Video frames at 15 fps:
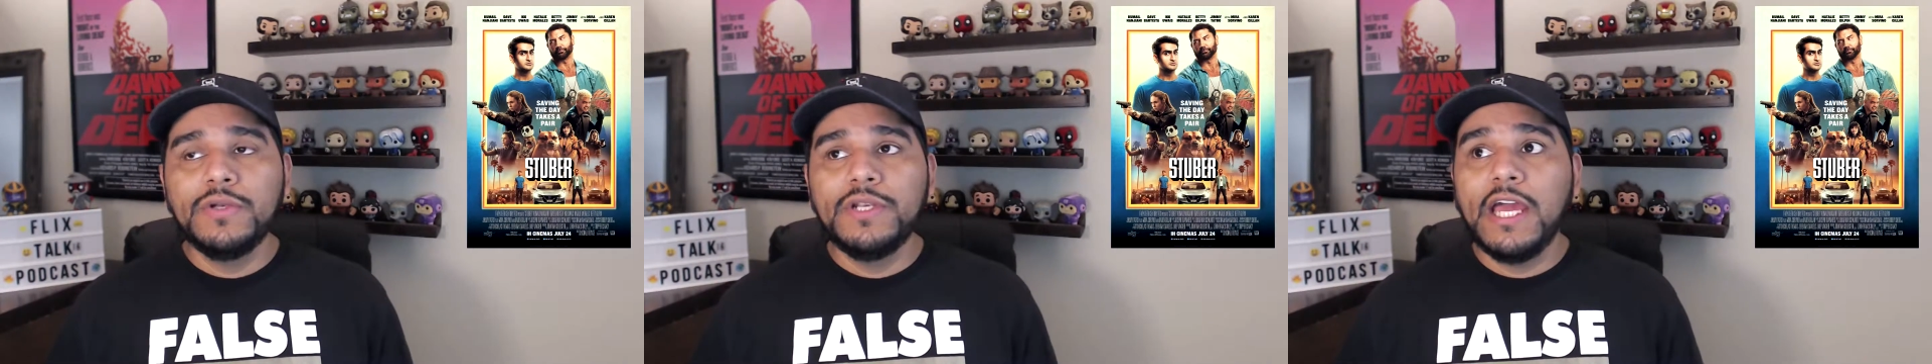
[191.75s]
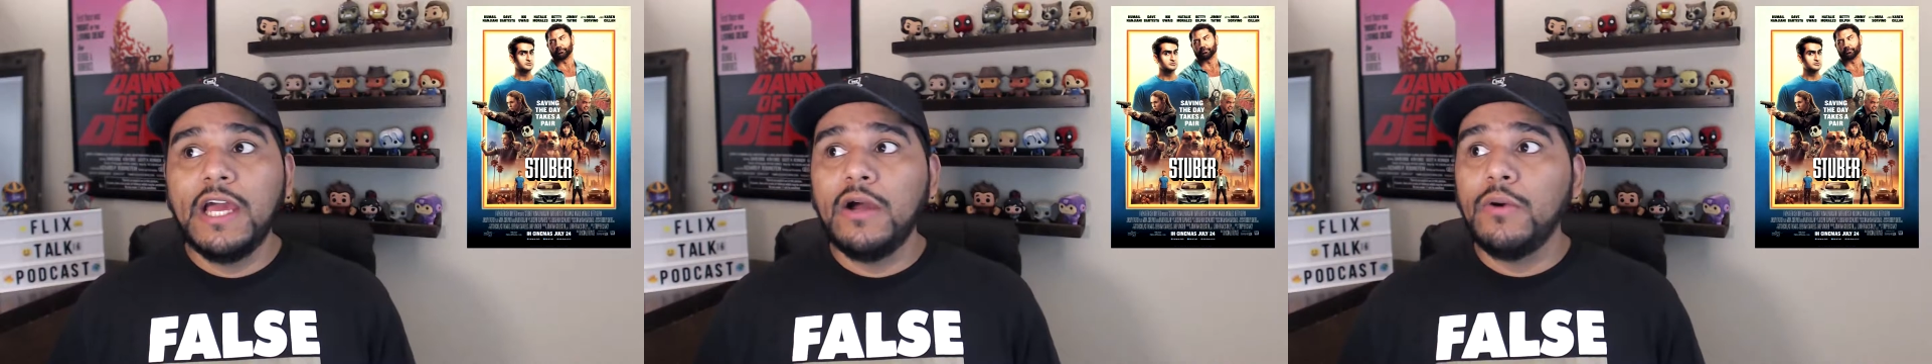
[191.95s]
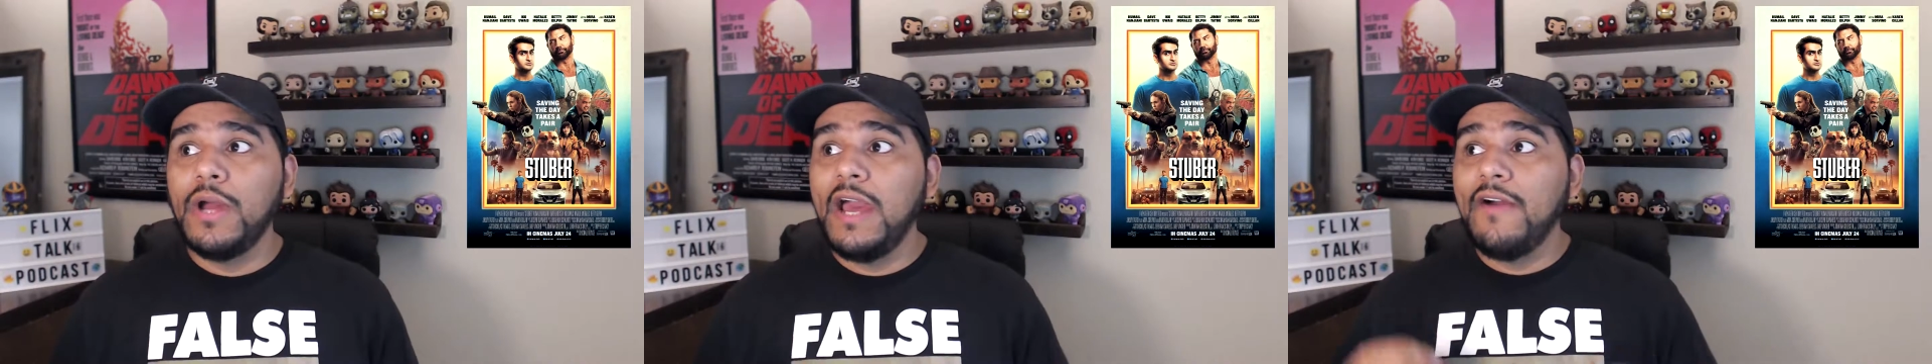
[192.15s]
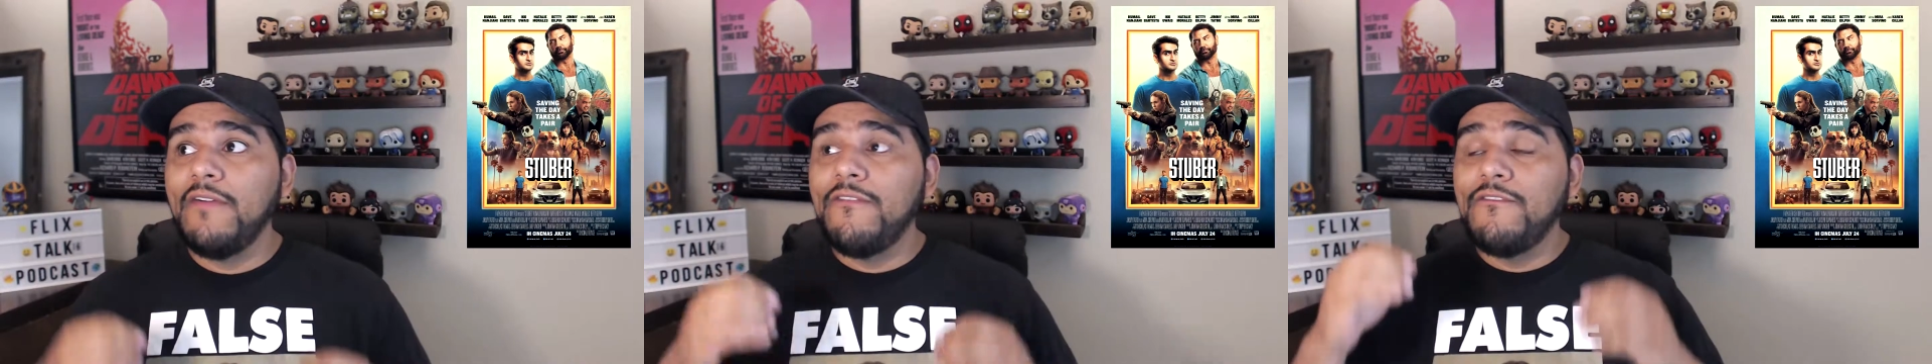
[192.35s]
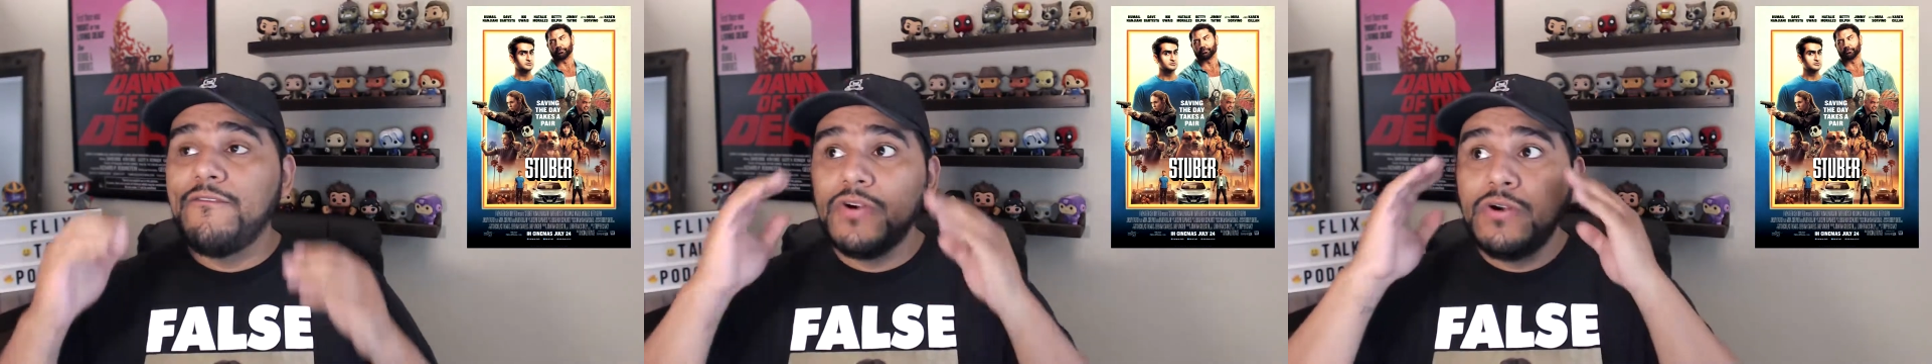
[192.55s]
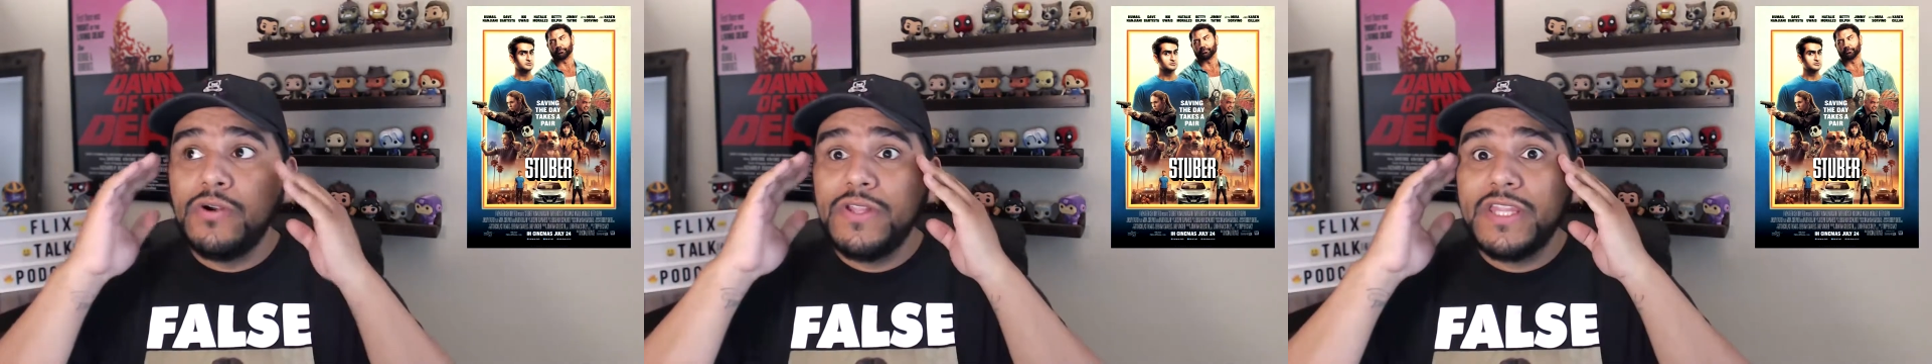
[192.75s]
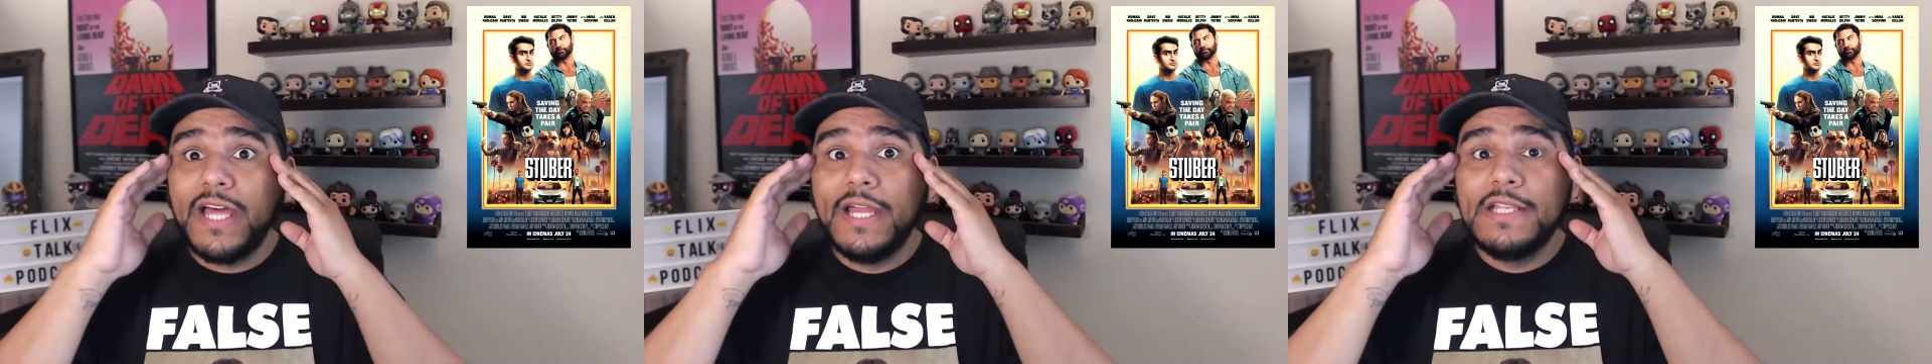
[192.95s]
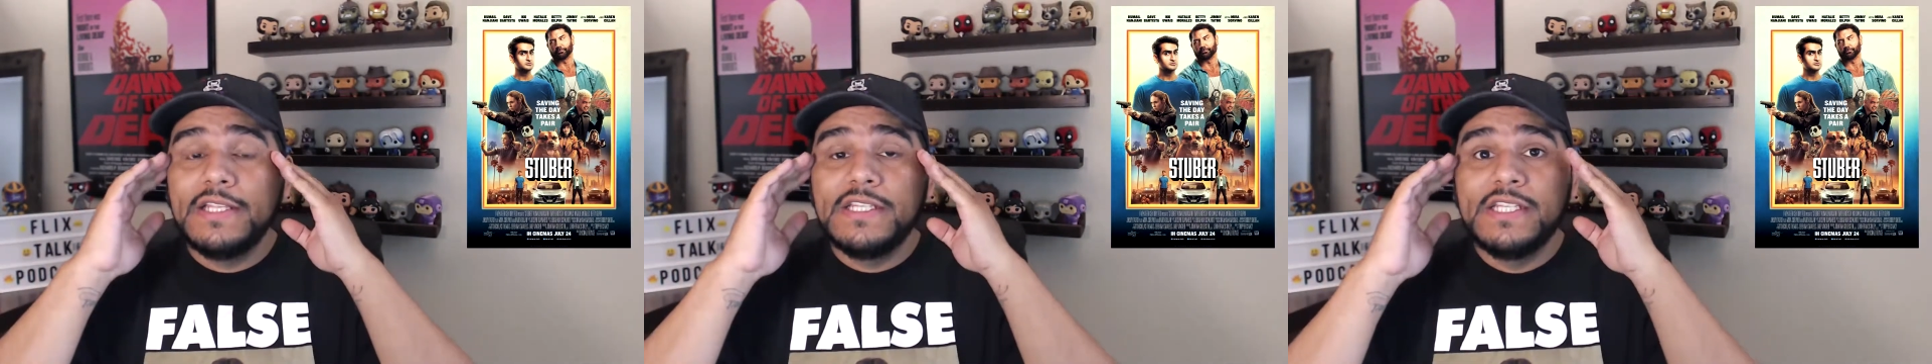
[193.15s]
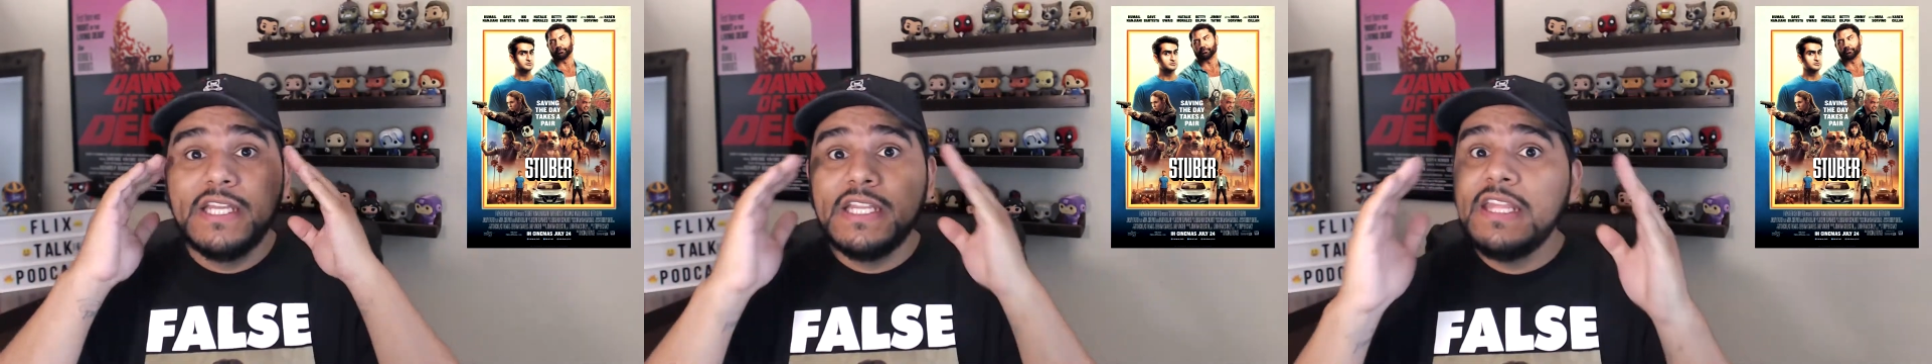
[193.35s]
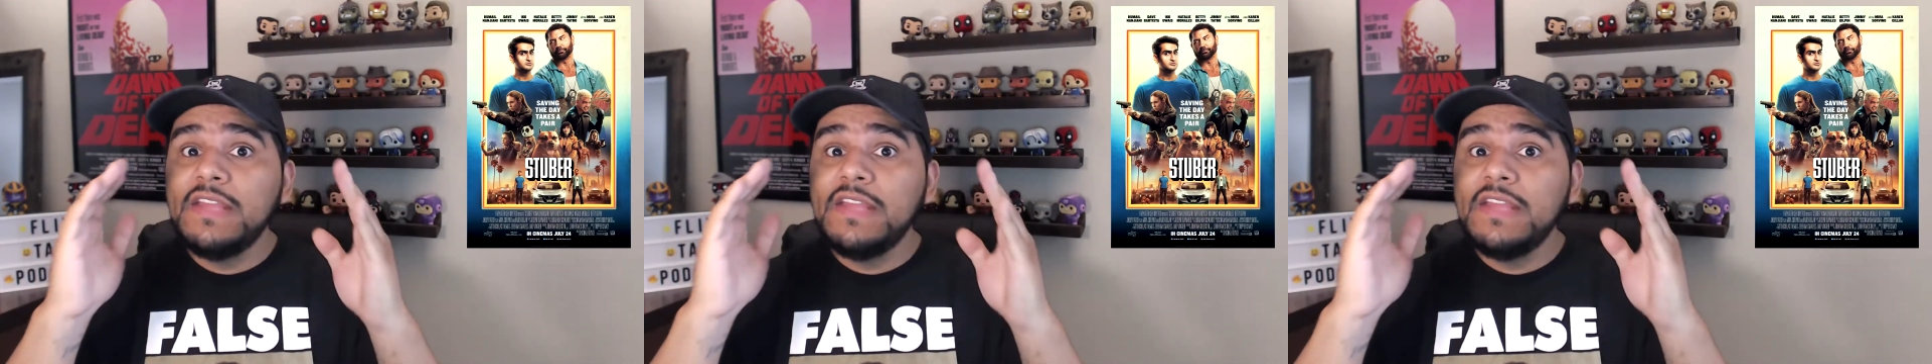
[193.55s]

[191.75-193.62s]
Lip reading: Now, at first, I didn't